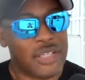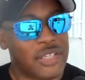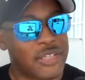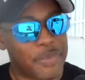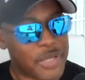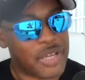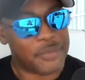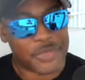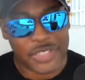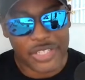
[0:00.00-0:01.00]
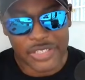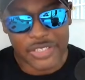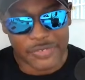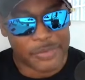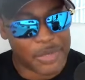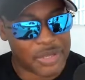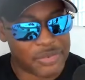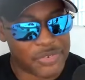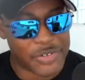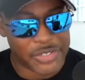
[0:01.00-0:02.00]
it becomes addictive. It
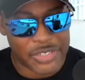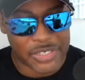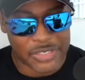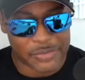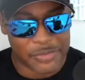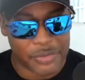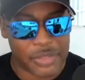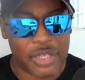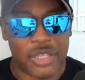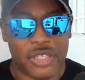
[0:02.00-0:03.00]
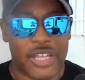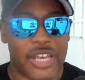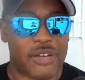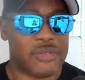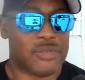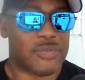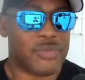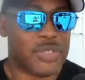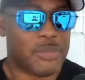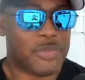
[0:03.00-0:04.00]
becomes very addictive. Now,
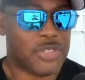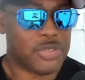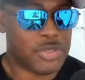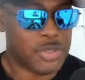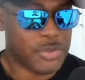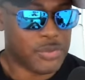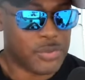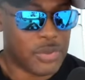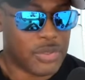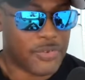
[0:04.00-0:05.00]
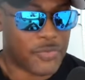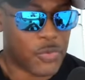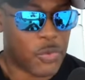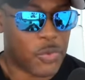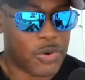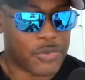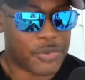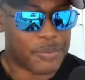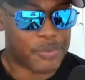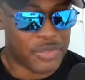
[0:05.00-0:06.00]
what I'm going to do for
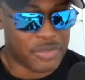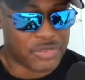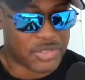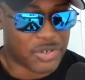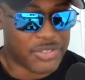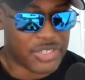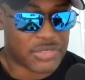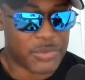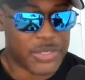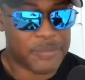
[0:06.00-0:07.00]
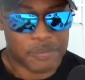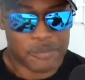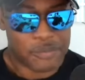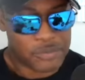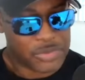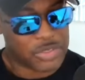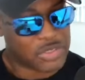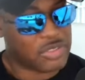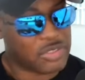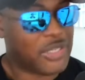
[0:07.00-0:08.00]
the, you know, starting next week, there's
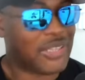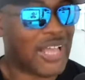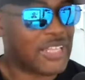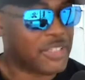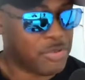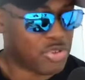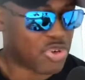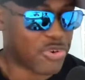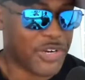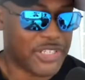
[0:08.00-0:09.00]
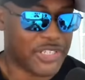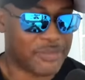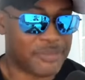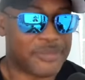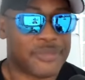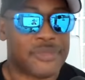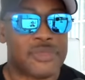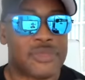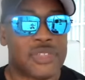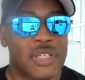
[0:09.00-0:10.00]
going to be a lot of new training.
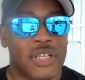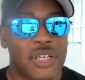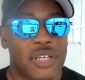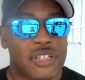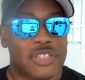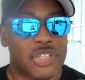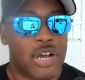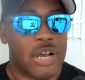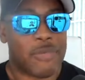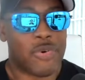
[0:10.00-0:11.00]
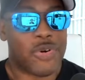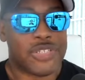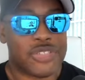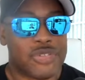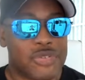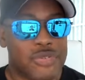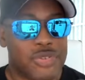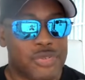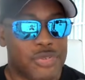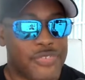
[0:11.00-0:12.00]
So I'm going to
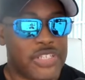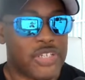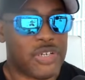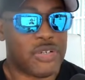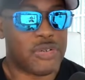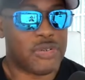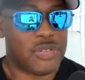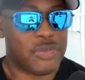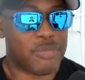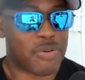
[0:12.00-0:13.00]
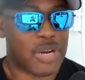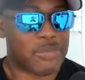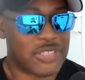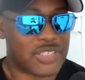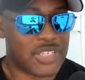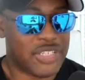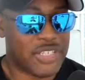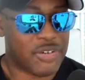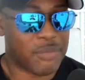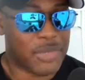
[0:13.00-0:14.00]
do a video probably Sunday
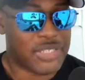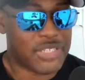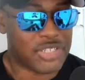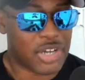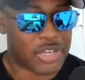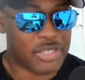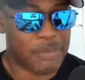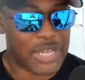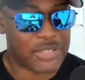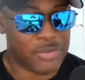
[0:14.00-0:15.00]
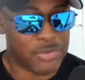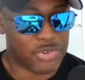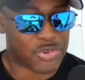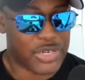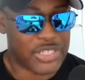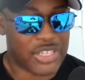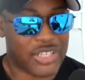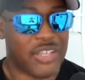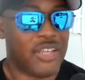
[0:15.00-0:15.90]
or Monday talking about the new training